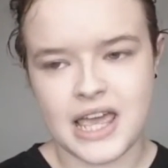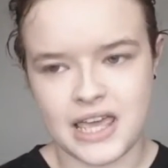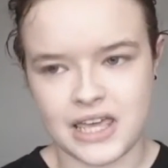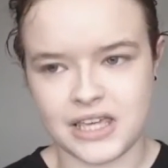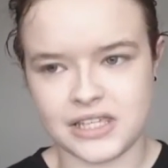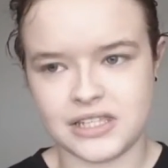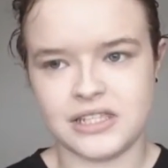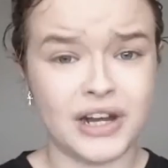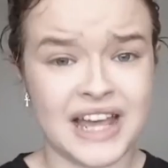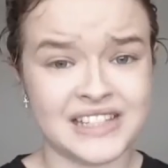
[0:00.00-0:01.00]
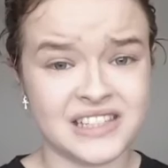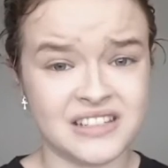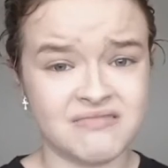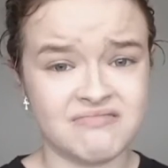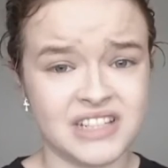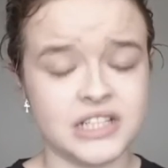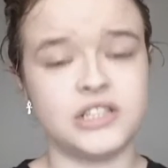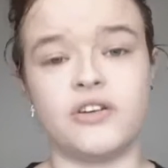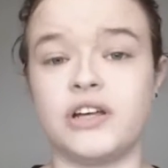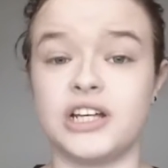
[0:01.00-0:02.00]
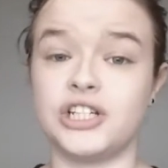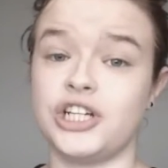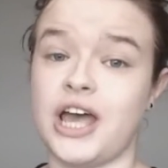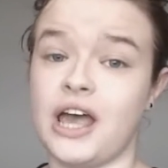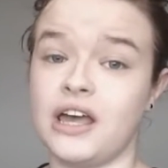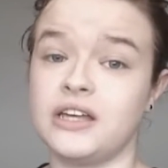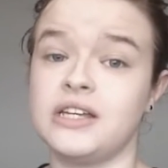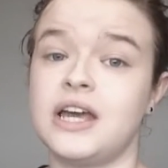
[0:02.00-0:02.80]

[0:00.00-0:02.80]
is Burlesque, starring Cher